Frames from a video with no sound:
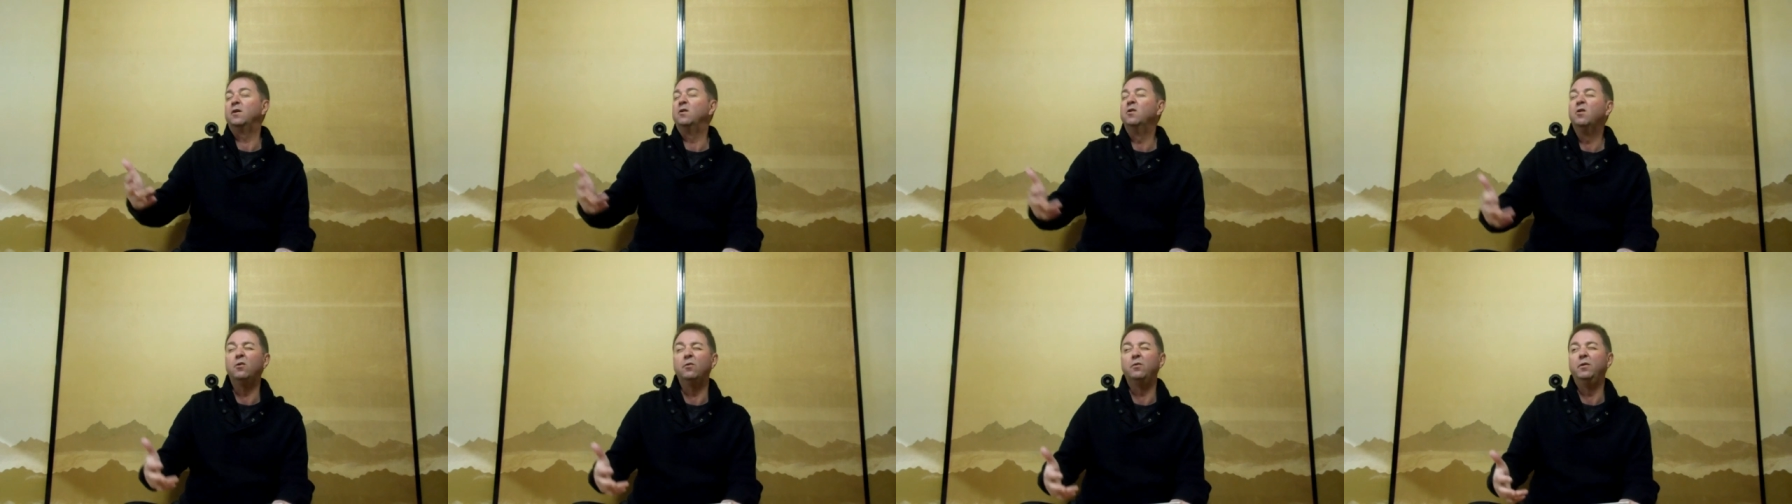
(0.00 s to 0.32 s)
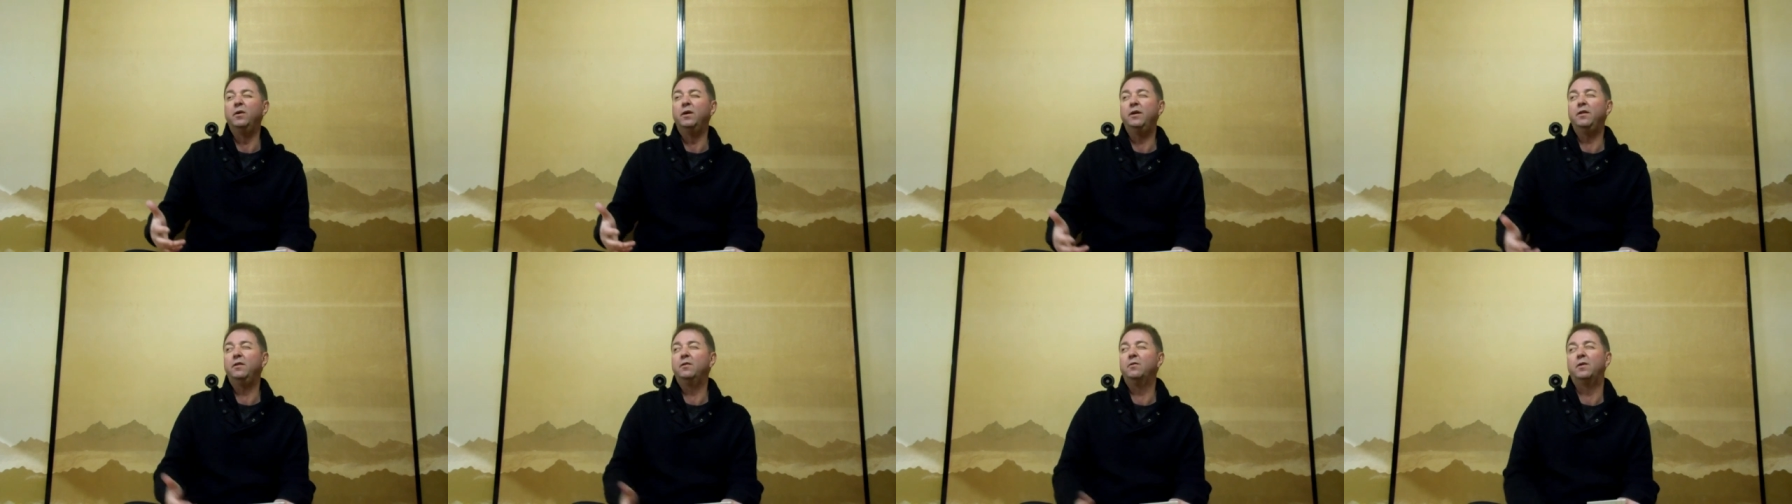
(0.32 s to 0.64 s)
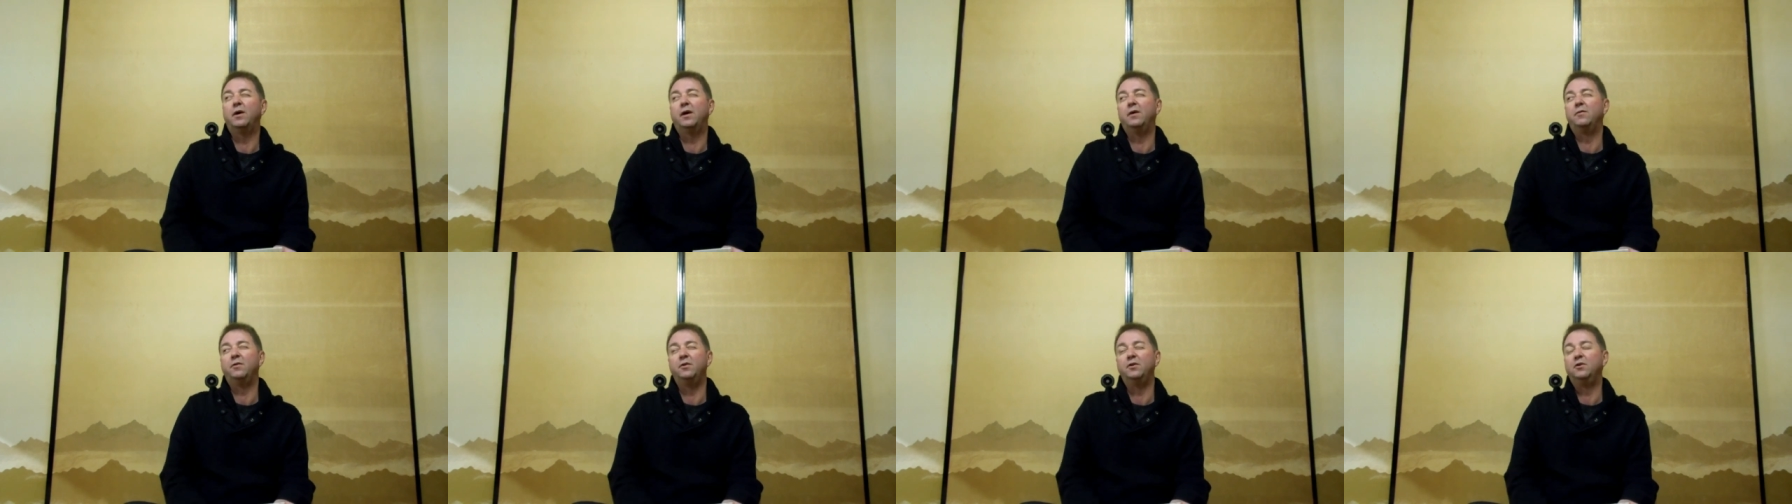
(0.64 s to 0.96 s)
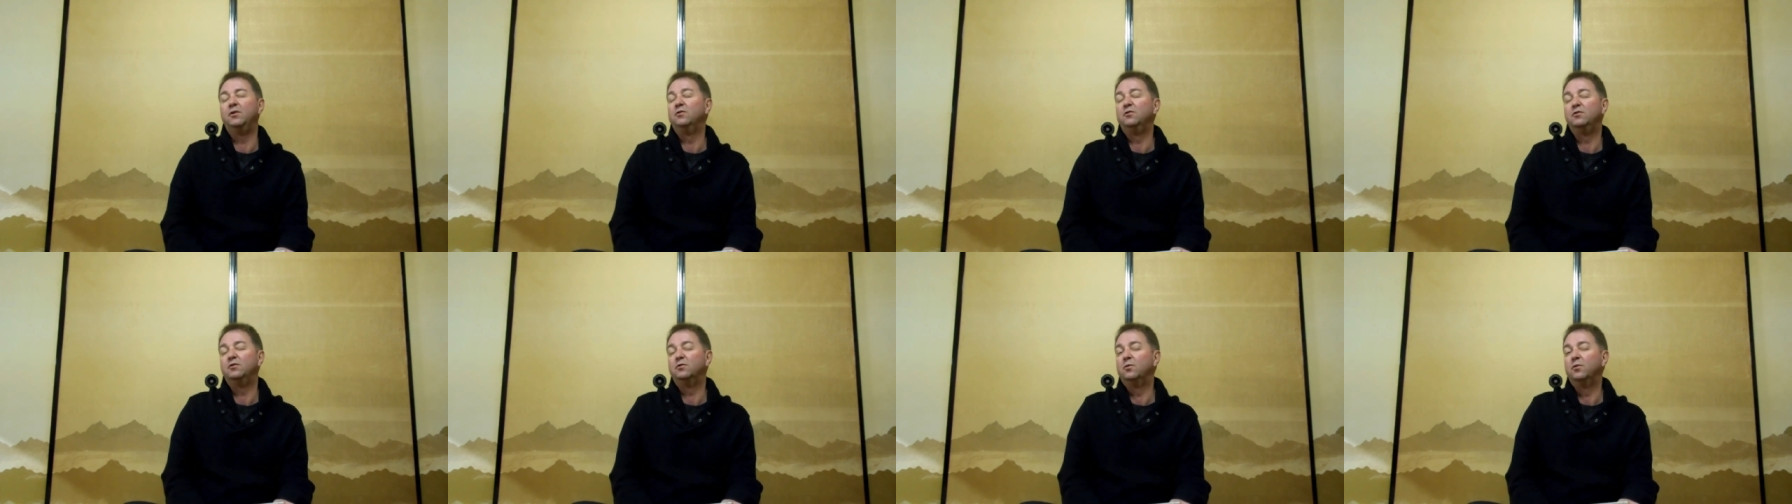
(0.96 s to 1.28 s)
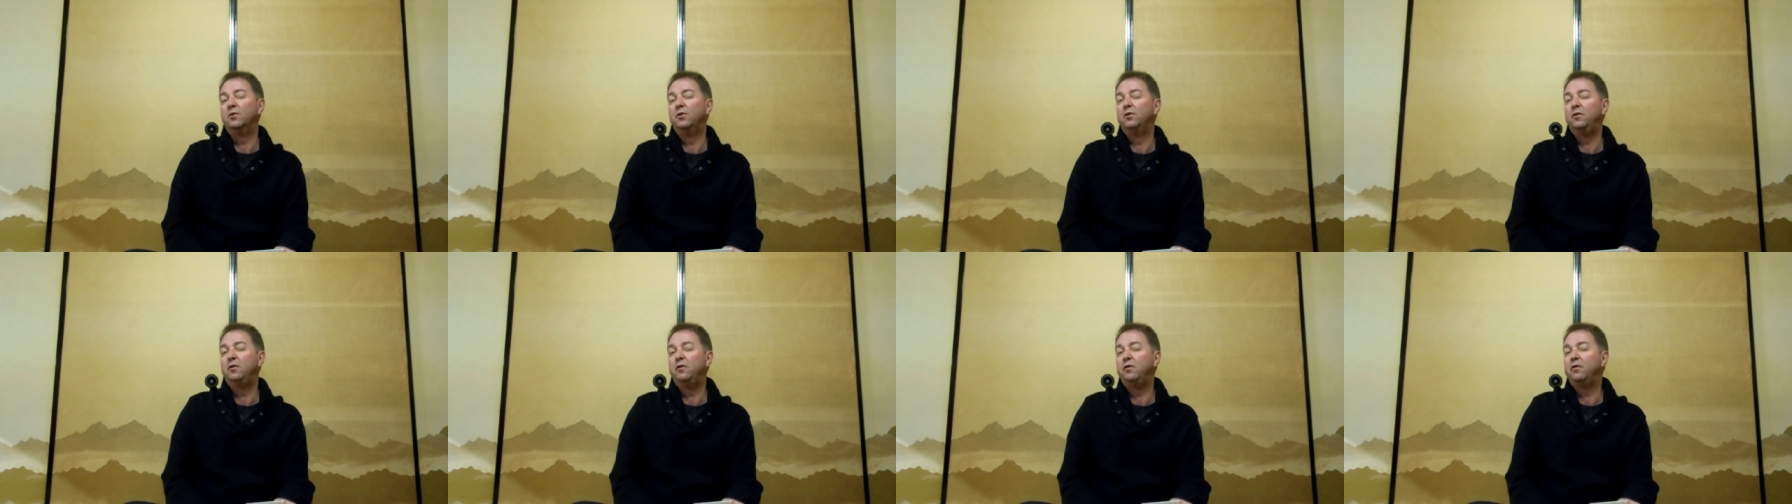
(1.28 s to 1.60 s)
not really the way we use the
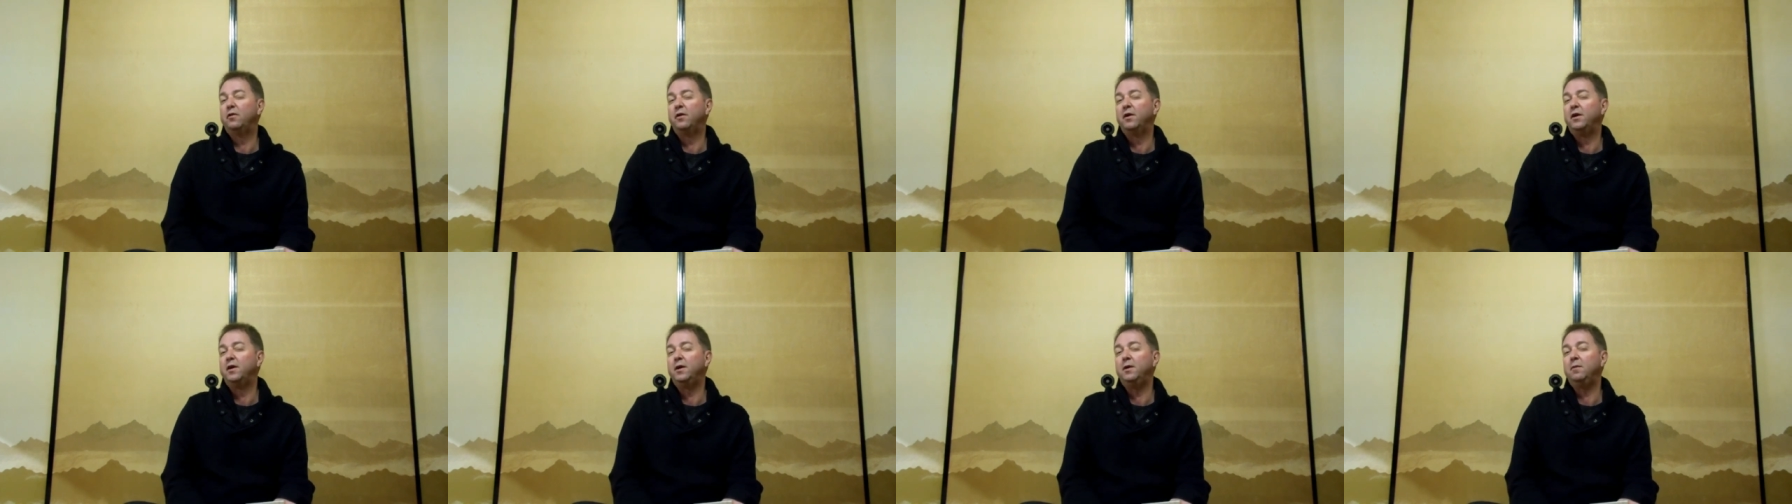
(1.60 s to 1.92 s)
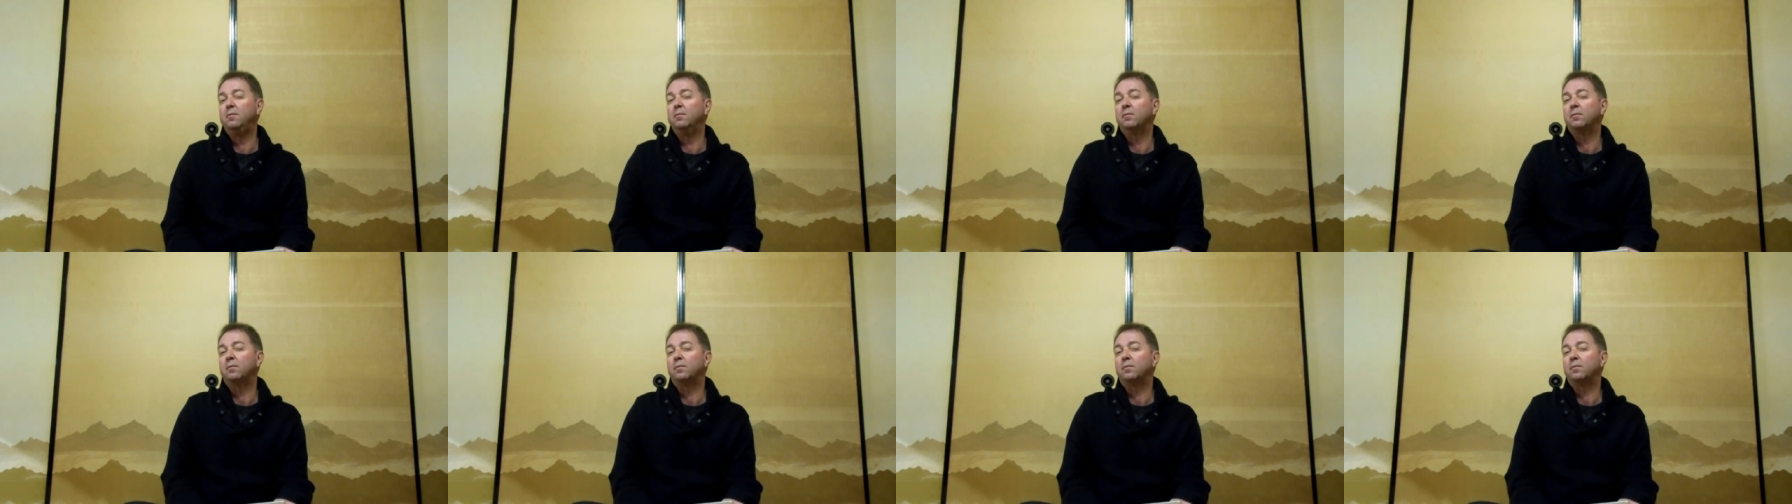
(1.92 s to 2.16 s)
word theme.